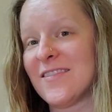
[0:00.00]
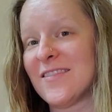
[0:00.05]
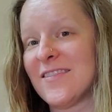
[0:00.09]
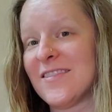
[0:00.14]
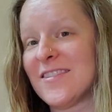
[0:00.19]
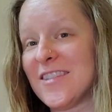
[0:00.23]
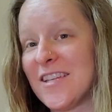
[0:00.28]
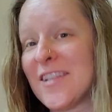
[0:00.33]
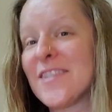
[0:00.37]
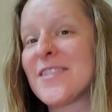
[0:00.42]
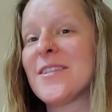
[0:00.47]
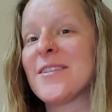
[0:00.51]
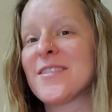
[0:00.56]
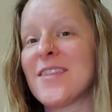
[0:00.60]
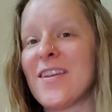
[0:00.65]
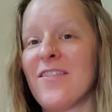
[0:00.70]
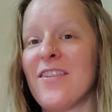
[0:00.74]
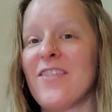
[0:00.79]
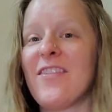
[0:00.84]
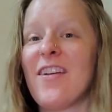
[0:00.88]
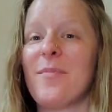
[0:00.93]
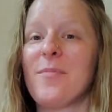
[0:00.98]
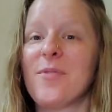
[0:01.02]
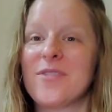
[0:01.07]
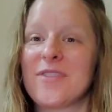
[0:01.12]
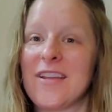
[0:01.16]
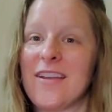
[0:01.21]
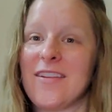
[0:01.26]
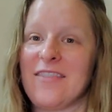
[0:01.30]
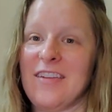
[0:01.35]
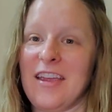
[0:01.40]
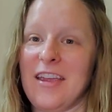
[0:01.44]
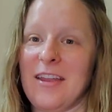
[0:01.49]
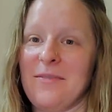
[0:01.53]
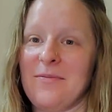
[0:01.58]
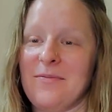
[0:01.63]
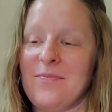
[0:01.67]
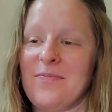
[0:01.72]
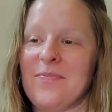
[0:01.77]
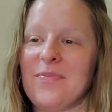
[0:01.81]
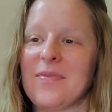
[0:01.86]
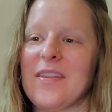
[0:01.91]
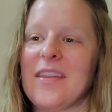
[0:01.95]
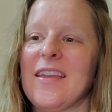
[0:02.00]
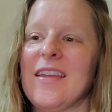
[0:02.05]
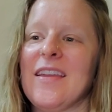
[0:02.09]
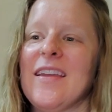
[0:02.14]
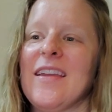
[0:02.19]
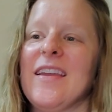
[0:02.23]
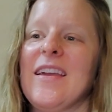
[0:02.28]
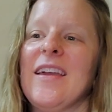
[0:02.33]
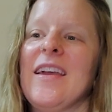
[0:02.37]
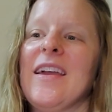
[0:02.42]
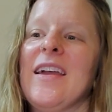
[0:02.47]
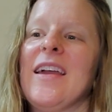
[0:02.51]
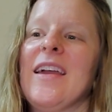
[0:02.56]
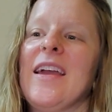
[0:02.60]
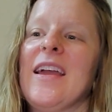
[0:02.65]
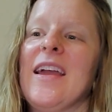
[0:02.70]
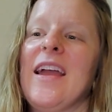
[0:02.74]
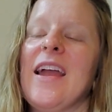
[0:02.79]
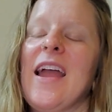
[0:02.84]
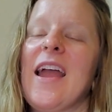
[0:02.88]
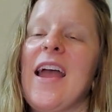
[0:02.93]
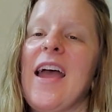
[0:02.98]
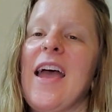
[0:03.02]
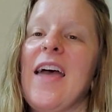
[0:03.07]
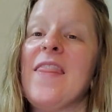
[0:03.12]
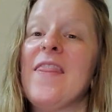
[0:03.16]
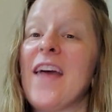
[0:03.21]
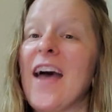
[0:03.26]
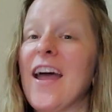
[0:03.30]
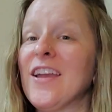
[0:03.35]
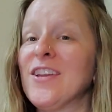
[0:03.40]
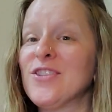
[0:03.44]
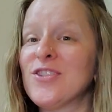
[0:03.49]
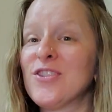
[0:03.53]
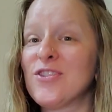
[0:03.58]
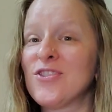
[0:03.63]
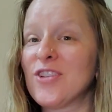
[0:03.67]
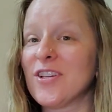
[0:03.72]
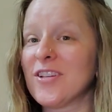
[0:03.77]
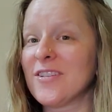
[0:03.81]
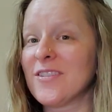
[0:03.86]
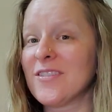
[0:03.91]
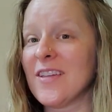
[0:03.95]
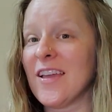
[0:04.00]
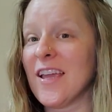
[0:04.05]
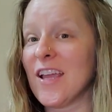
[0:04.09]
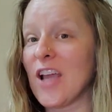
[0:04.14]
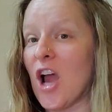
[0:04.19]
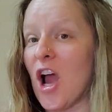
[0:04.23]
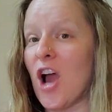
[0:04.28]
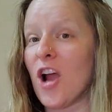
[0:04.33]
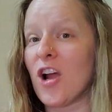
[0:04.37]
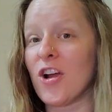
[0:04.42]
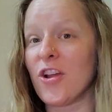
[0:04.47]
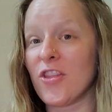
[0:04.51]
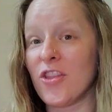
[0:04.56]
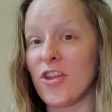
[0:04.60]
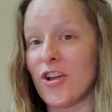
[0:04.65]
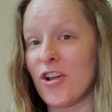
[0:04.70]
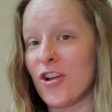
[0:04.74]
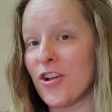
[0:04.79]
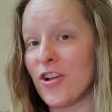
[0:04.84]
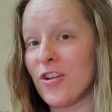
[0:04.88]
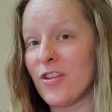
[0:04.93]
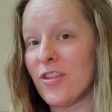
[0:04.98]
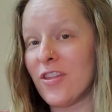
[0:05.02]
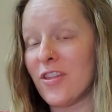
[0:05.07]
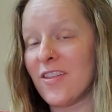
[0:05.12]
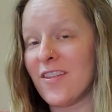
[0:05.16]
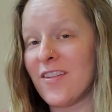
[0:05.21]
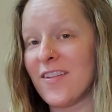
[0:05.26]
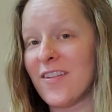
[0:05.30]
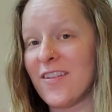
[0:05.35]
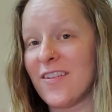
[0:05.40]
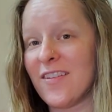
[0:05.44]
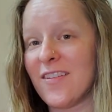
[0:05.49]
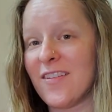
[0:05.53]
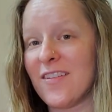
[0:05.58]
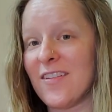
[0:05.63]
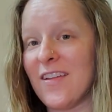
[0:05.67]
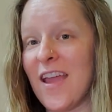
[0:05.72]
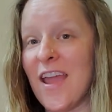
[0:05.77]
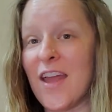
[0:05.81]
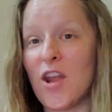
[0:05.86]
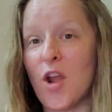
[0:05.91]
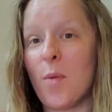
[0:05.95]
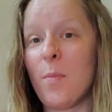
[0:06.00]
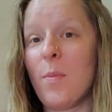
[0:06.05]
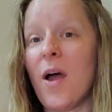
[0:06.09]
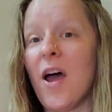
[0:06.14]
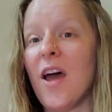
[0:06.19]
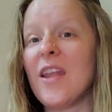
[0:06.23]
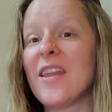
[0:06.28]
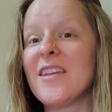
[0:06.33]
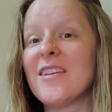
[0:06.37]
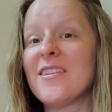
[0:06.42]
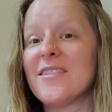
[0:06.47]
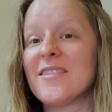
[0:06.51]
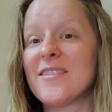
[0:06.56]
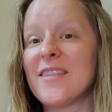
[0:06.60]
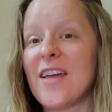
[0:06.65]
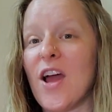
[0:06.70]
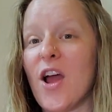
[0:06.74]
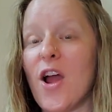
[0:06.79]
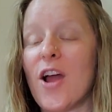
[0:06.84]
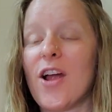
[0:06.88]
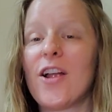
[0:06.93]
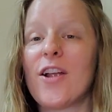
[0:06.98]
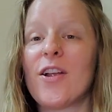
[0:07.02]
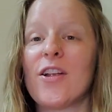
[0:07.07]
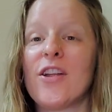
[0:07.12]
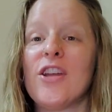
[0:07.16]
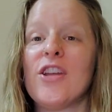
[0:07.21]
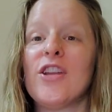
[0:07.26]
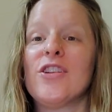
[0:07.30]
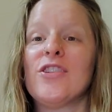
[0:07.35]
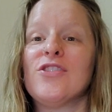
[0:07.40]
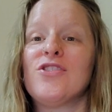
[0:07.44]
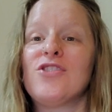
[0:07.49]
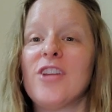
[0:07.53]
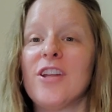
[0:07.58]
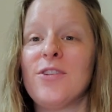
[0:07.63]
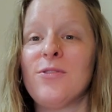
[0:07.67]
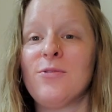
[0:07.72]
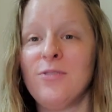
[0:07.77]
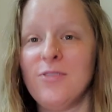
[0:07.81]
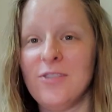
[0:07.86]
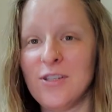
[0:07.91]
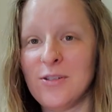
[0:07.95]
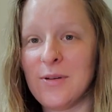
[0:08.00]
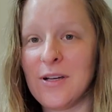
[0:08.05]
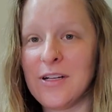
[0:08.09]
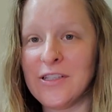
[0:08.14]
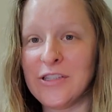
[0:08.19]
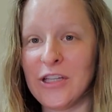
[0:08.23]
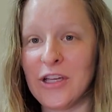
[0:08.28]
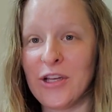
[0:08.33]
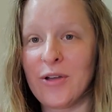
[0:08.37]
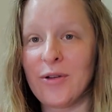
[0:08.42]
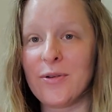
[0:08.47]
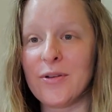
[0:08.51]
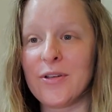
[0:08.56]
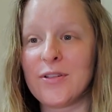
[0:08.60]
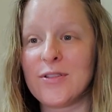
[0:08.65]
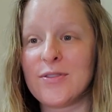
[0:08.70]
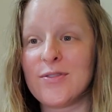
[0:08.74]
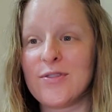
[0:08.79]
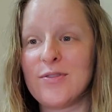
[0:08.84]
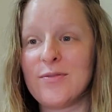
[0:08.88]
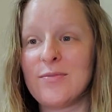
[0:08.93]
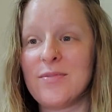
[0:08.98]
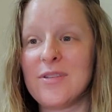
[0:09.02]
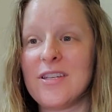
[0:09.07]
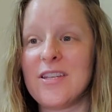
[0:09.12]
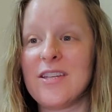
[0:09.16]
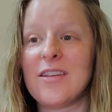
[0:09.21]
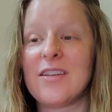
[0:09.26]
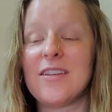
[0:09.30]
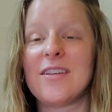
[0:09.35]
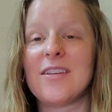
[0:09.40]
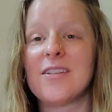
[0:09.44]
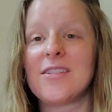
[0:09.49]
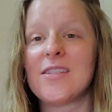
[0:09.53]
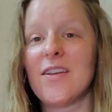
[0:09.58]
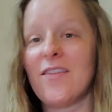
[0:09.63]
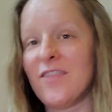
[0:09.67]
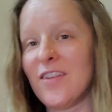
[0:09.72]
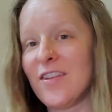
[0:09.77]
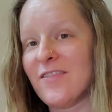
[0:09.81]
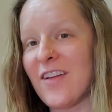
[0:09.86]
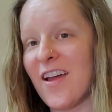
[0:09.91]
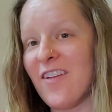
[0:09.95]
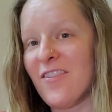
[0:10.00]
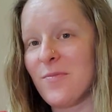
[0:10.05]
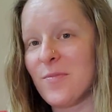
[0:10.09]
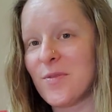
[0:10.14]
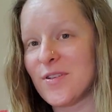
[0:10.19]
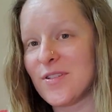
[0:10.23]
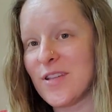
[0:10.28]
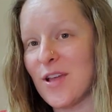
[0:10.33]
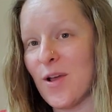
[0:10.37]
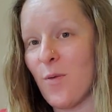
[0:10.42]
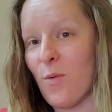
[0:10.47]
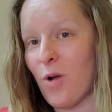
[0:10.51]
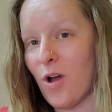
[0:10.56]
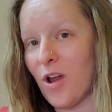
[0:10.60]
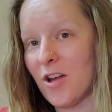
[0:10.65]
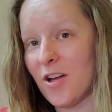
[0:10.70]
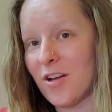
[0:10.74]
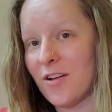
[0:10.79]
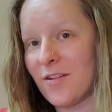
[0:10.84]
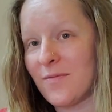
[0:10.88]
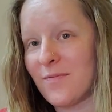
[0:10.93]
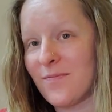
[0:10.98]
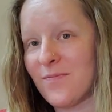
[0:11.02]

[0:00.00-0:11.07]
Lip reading: 6 to 75% of 8. And that is just like the earth and our bodies that are generally well known to be 75% water.